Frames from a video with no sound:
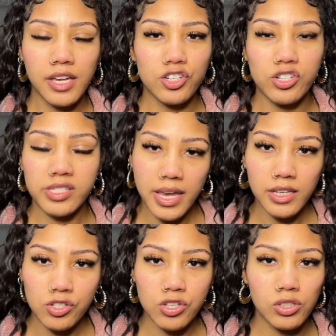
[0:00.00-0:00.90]
are just
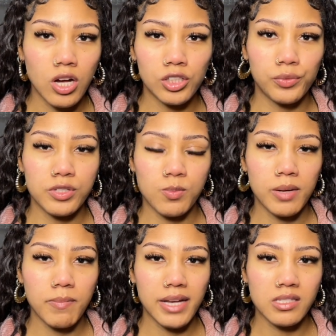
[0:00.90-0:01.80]
taking so long to
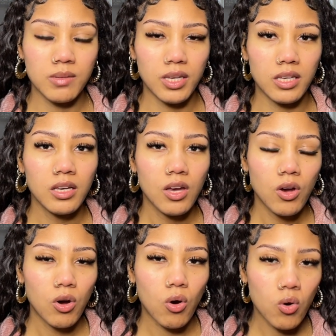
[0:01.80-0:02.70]
respond back to me.
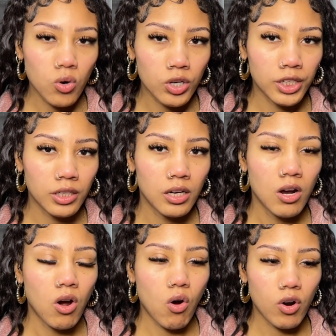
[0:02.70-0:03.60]
Or
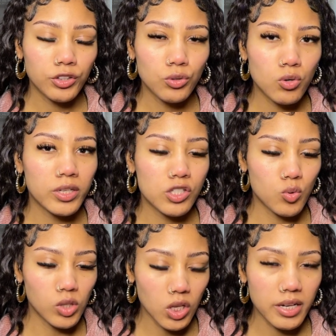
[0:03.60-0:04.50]
are you going
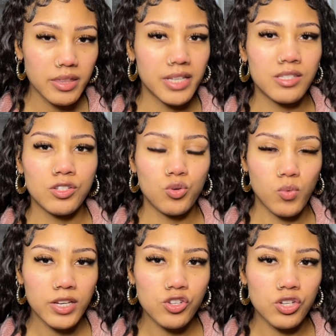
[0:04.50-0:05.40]
to look at that
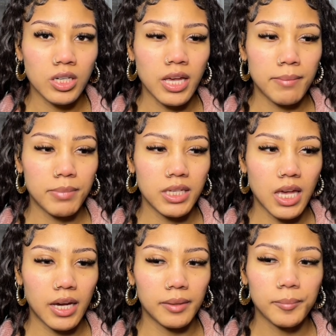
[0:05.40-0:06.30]
situation and be
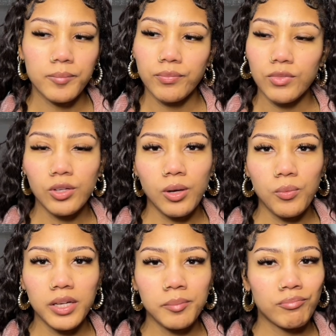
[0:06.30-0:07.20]
like, you know
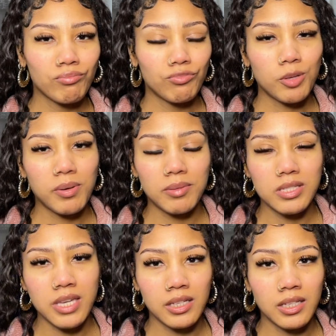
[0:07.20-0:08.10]
what? They're probably
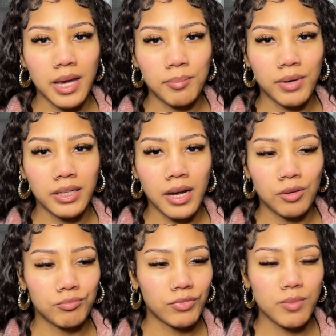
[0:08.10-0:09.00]
taking a nap right
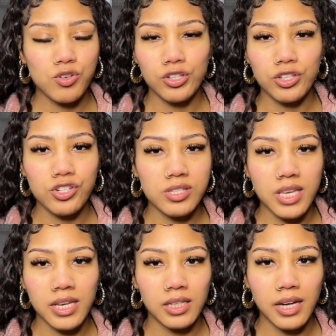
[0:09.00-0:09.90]
now. I'm sure they're just
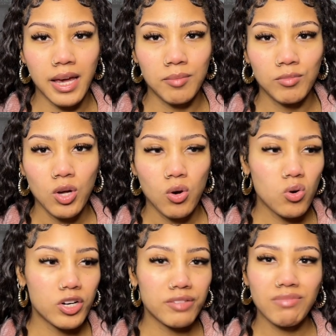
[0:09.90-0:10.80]
taking a nap.
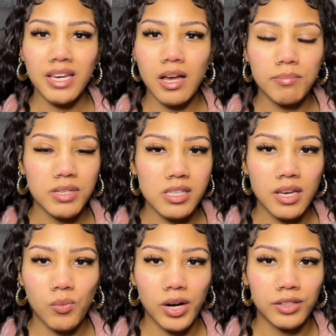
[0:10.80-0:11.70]
Or they got busy
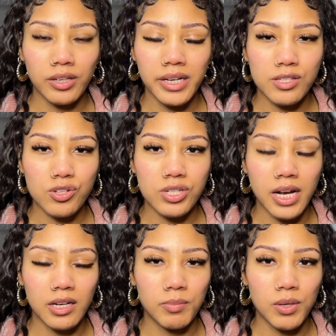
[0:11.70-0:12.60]
at work. Their hands are
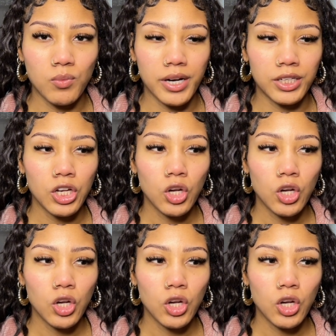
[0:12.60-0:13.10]
tied up at work.